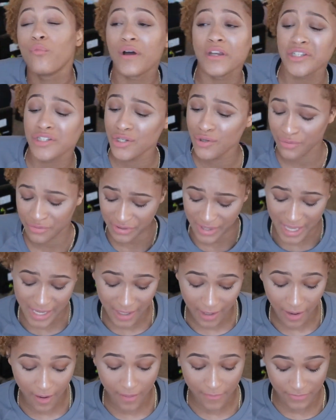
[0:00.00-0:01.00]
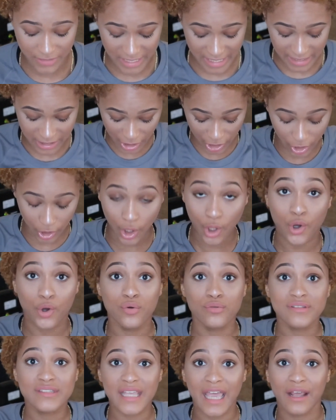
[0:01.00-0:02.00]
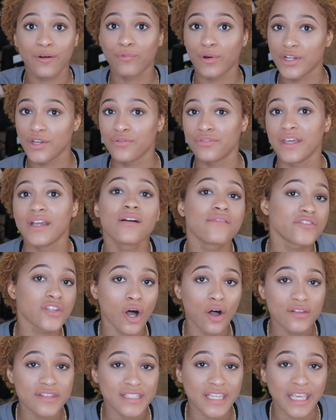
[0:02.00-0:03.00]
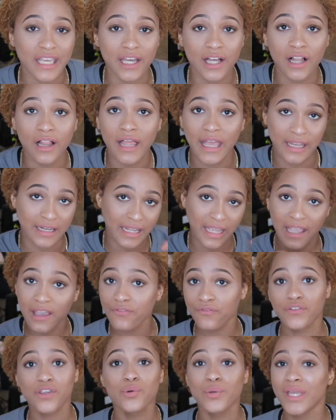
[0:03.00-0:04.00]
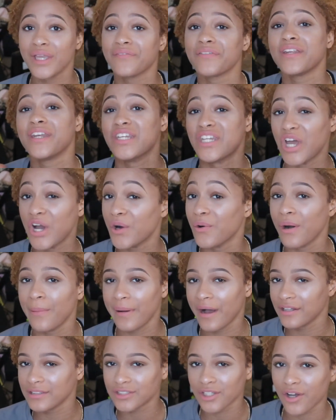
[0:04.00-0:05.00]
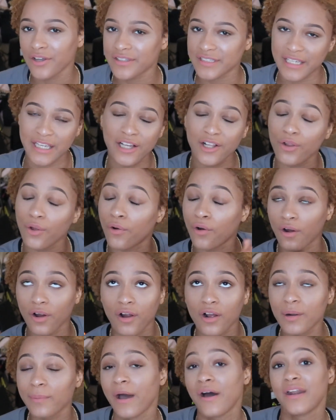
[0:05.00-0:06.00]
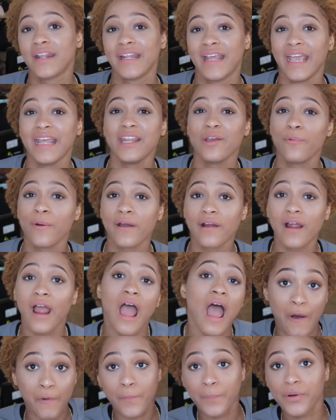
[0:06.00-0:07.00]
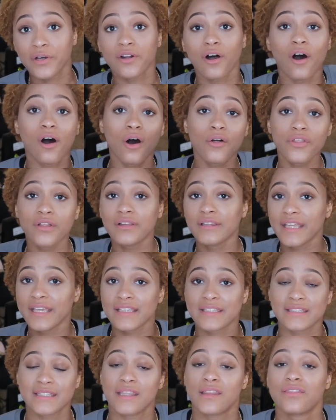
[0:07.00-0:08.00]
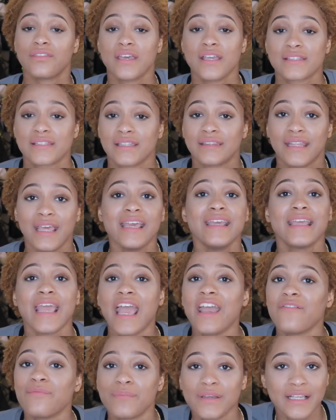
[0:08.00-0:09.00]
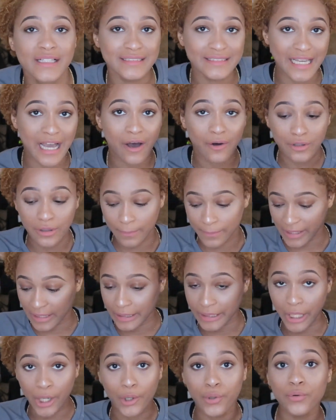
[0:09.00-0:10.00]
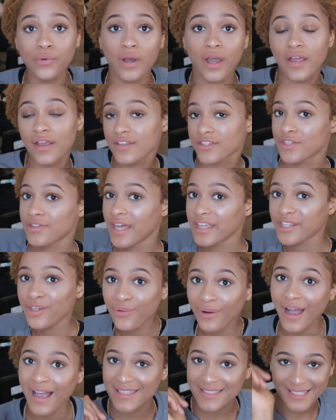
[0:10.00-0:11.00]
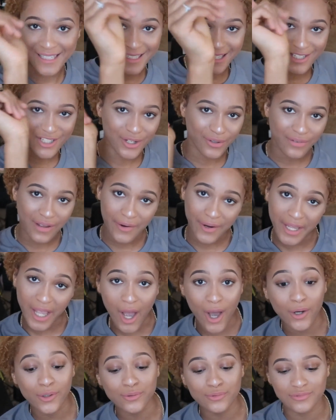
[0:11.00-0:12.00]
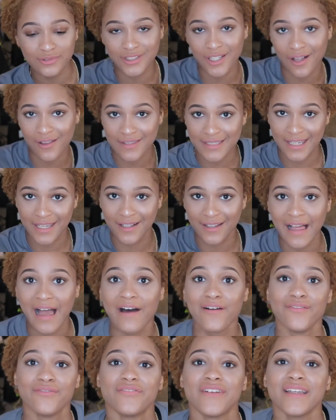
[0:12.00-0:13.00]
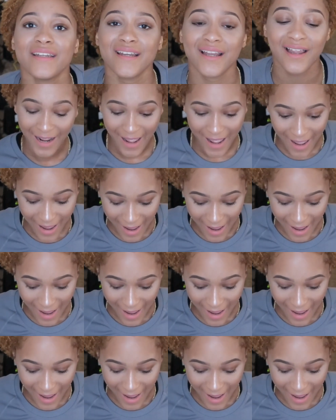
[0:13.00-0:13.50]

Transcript: what you think of these clothes and what you think of Dolls Kill, and if you even know about Dolls Kill or heard about it anywhere. I will put all the links to the things that they gave me down below so that you guys can get your very own Dolls Kill outfit.